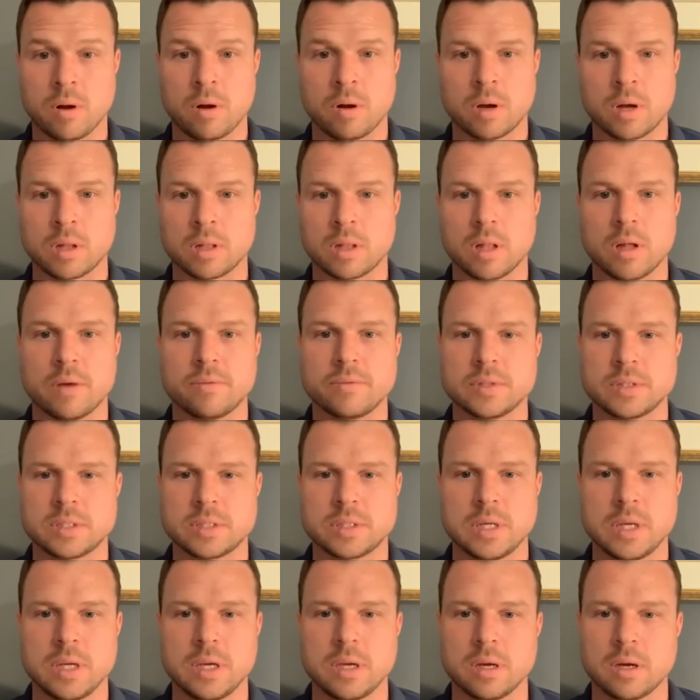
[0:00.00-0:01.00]
I'd love to
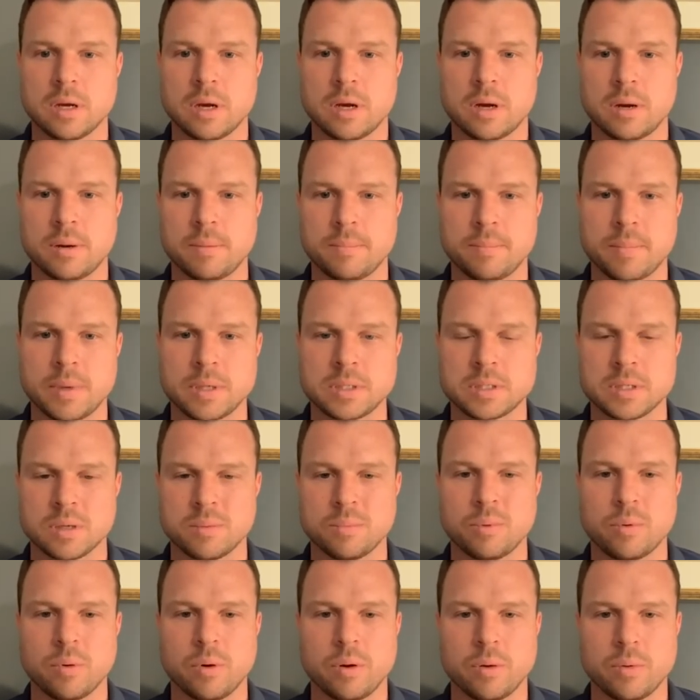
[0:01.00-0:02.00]
see um, at some
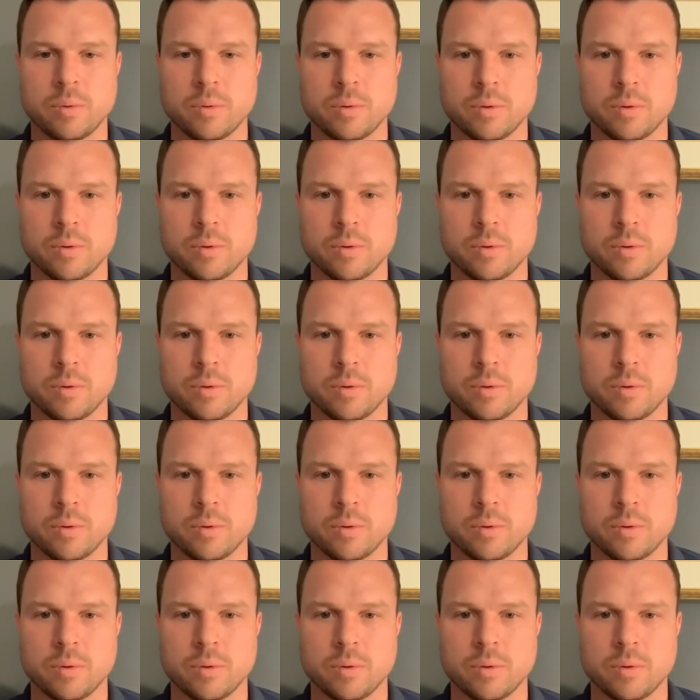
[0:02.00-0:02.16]
point.